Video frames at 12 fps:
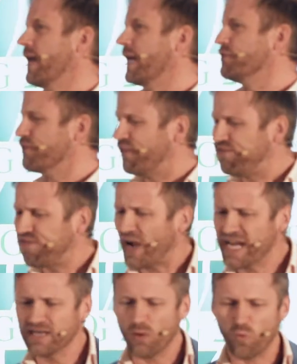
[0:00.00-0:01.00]
And you will
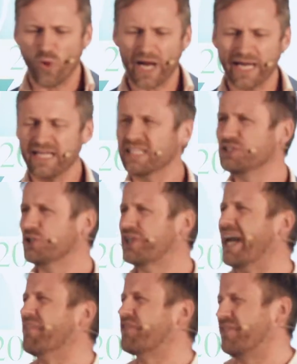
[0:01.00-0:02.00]
find a way, and you
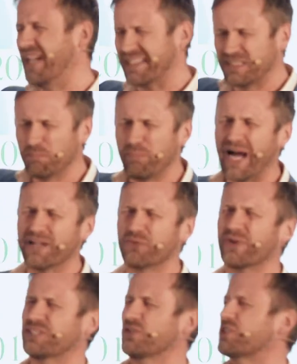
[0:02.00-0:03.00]
can't let the bad
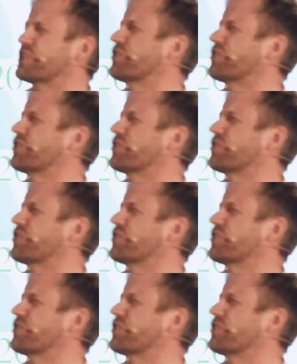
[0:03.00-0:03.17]
results